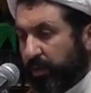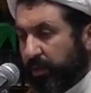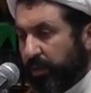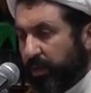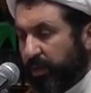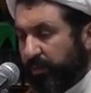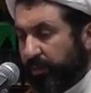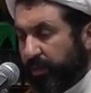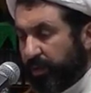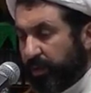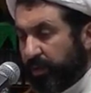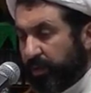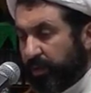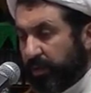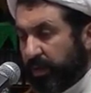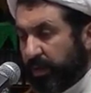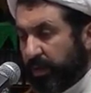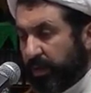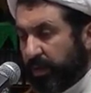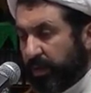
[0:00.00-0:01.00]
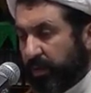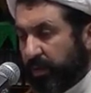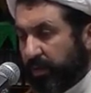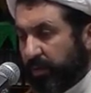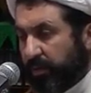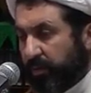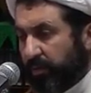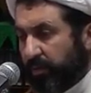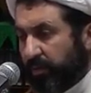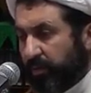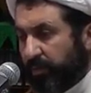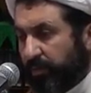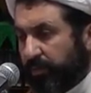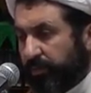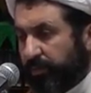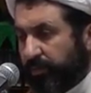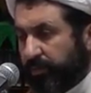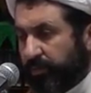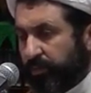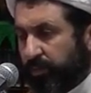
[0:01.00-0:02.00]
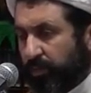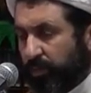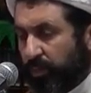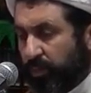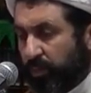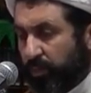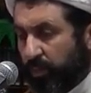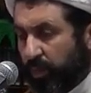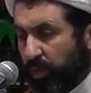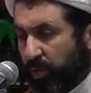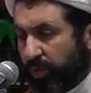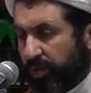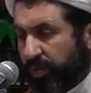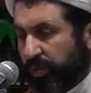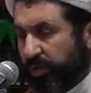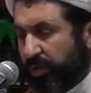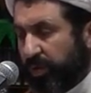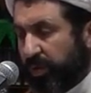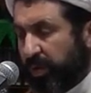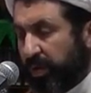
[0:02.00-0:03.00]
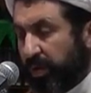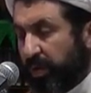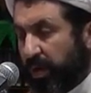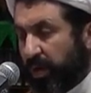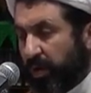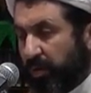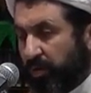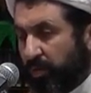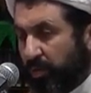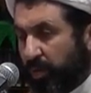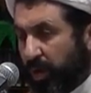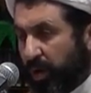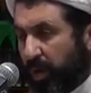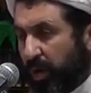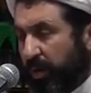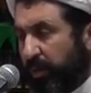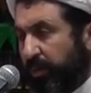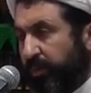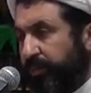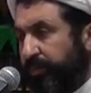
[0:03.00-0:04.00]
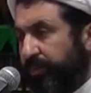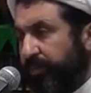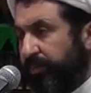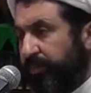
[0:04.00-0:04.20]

different books written on dua.